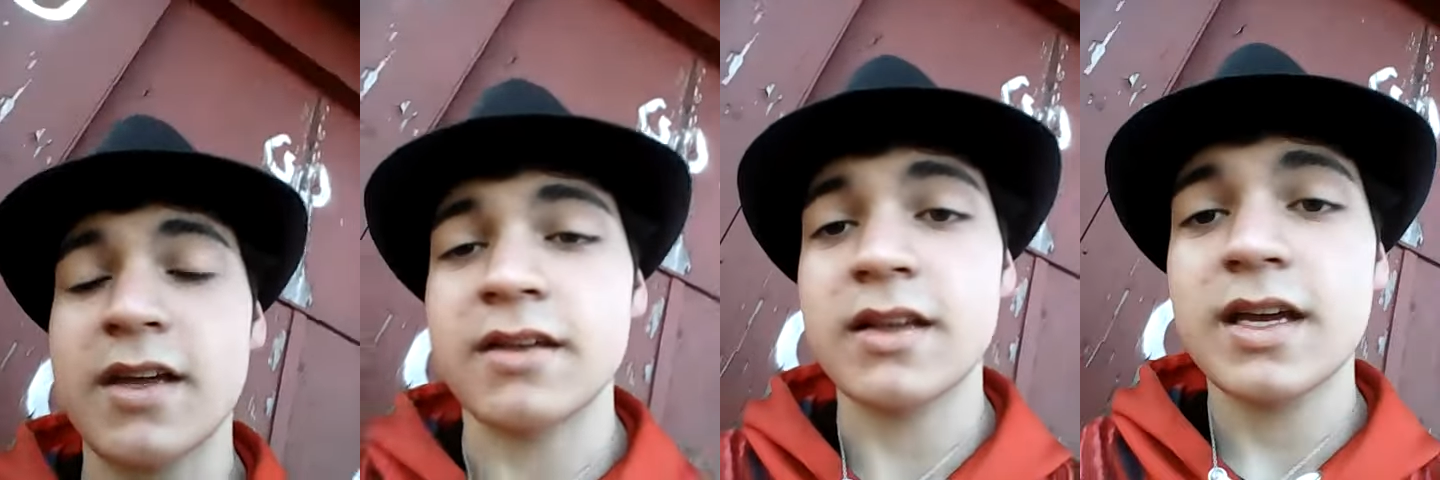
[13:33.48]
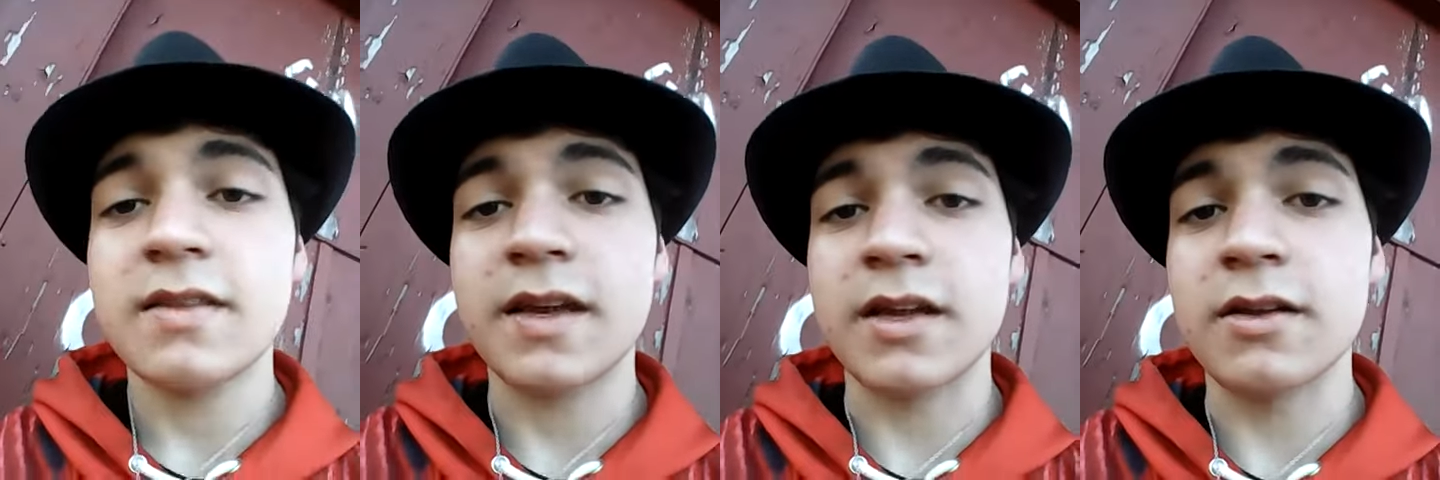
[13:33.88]
can
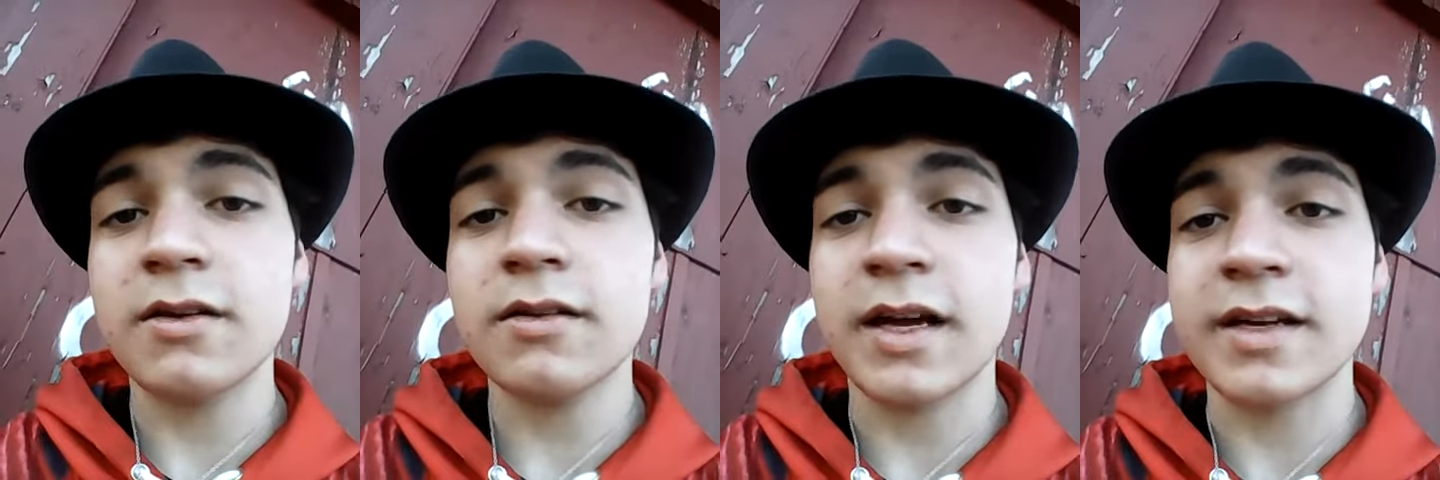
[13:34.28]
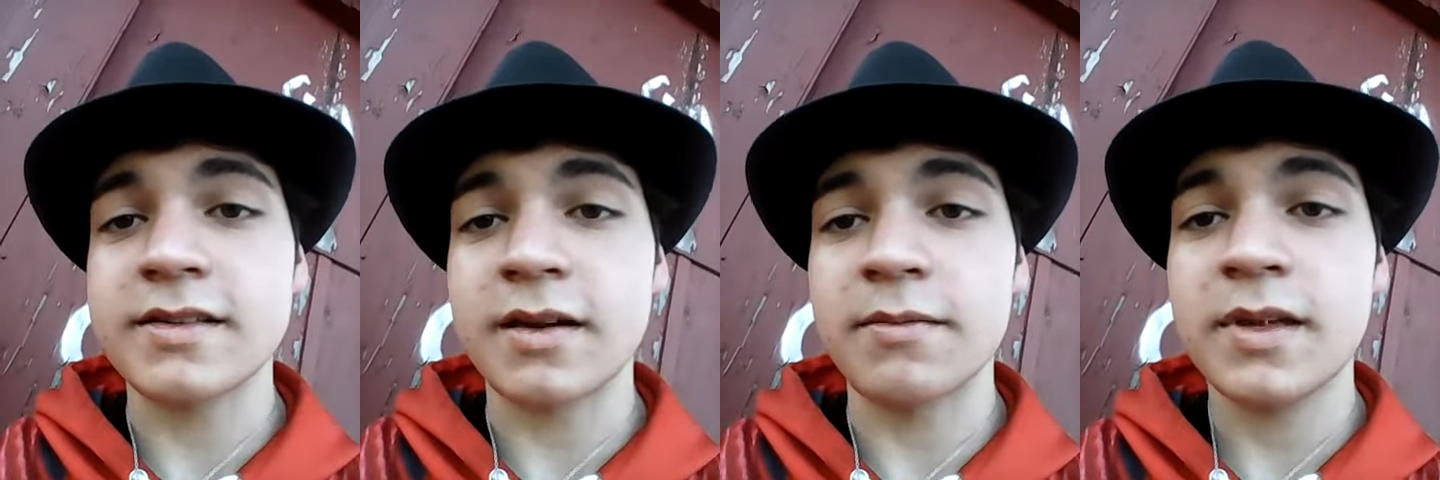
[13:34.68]

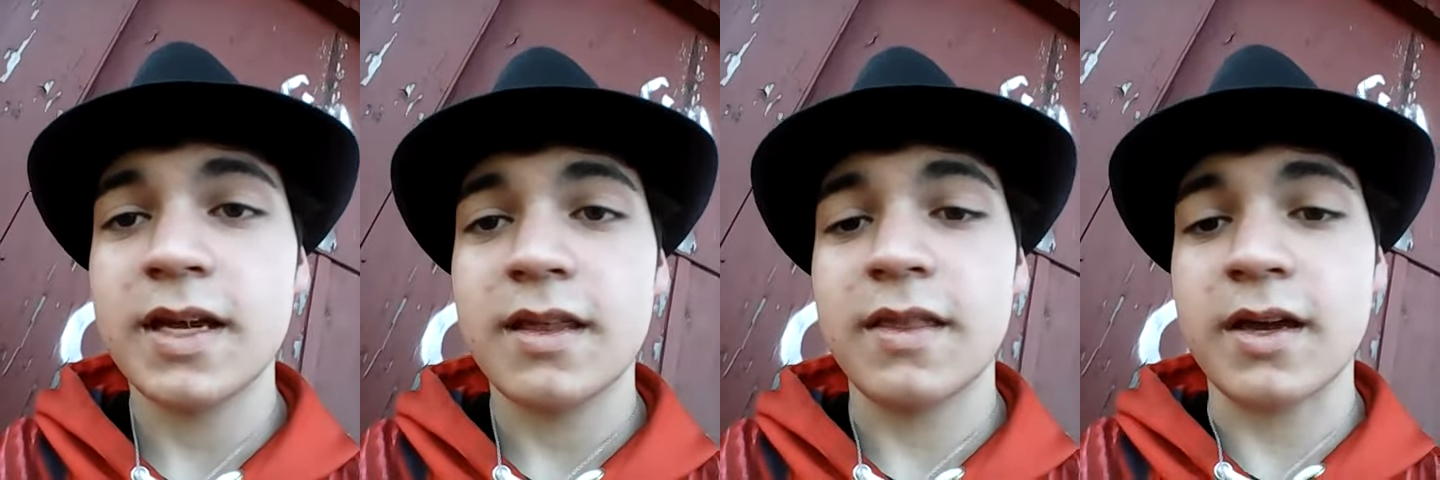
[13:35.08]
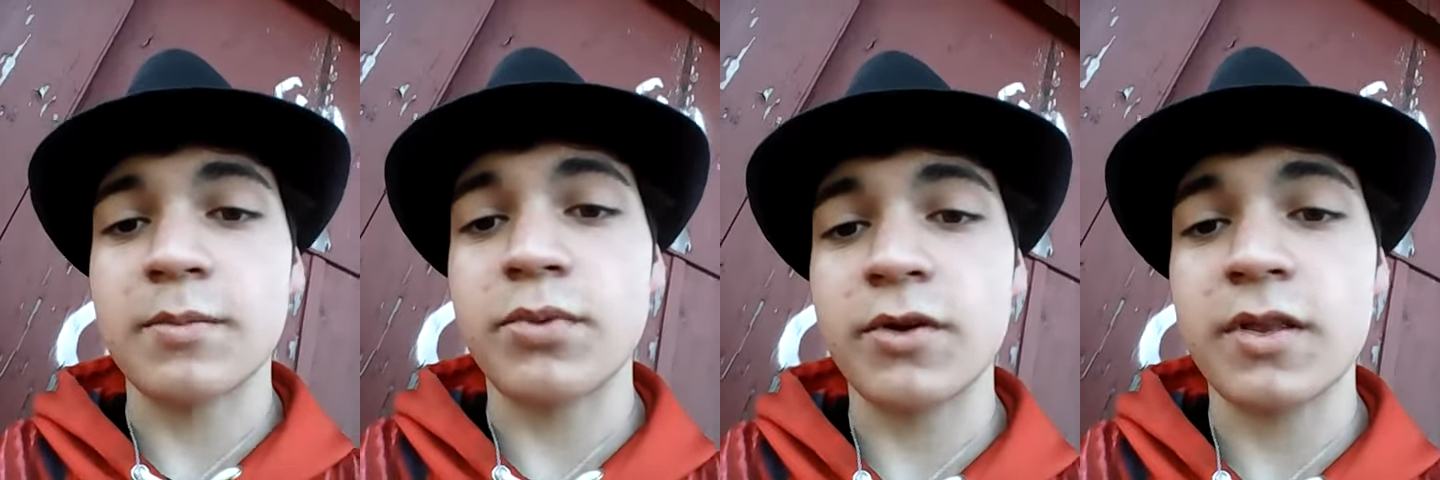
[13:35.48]
utilize them. They
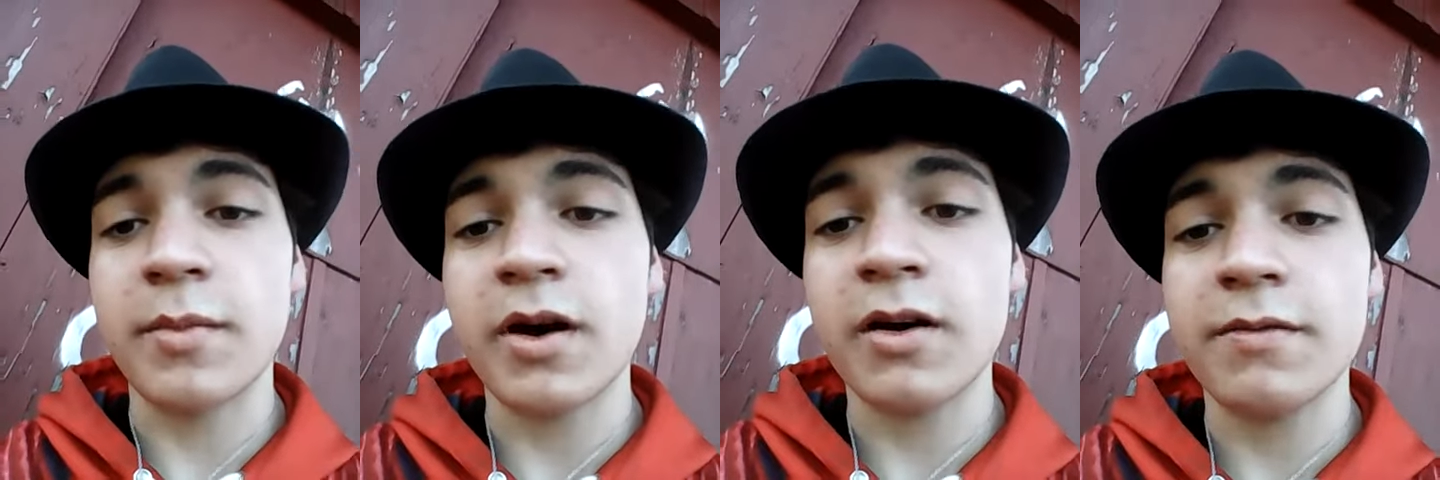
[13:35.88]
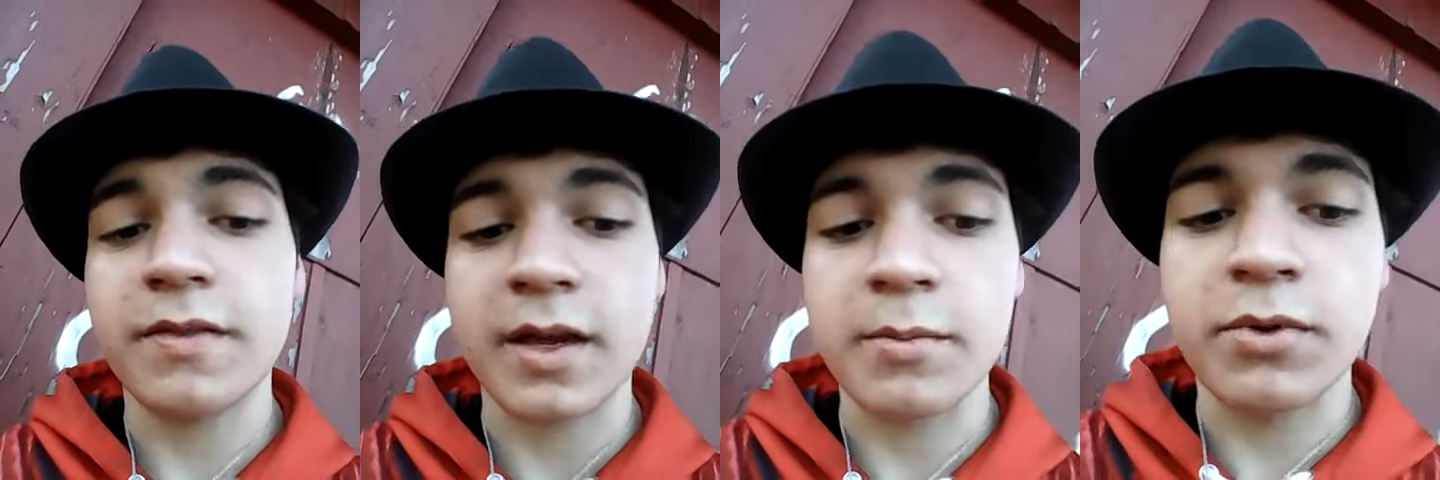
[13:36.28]
can burn them
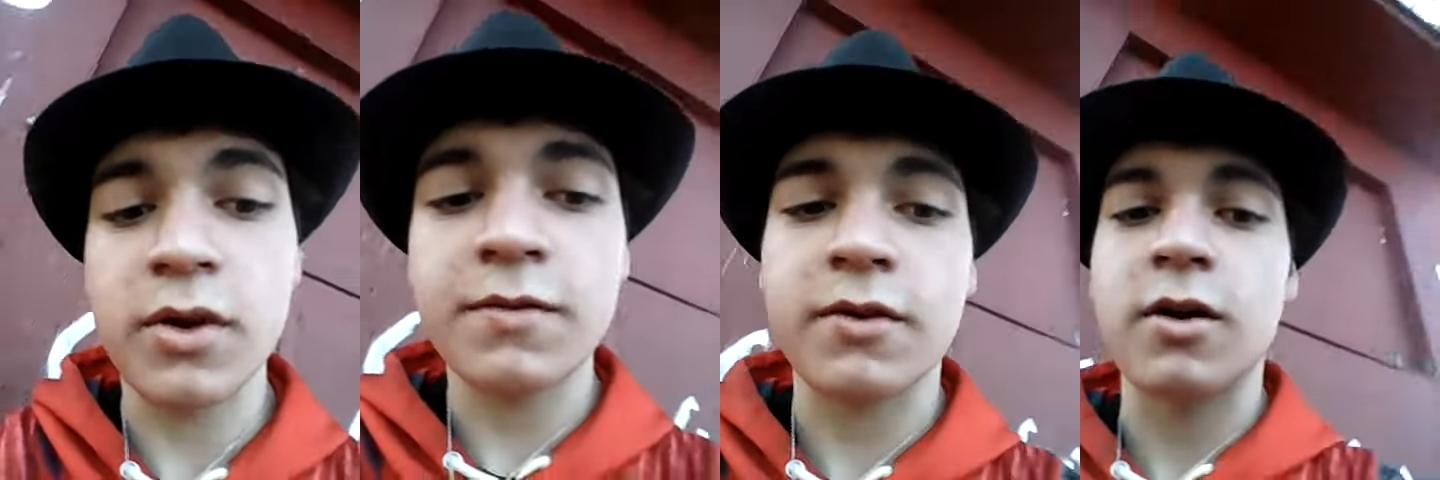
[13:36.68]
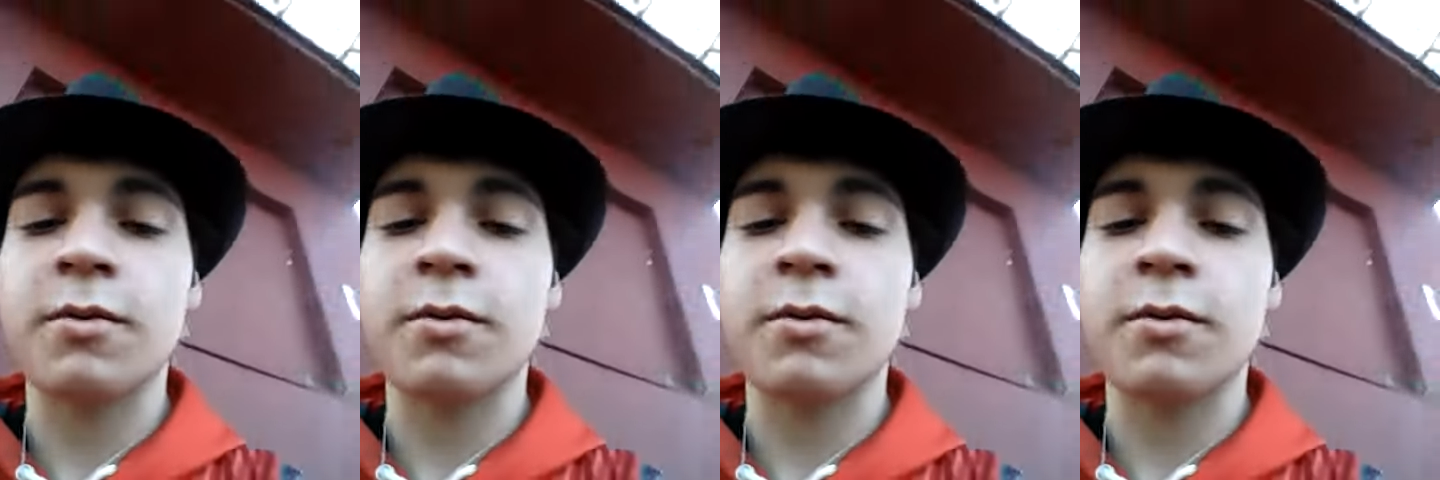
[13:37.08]
off. They can burn off the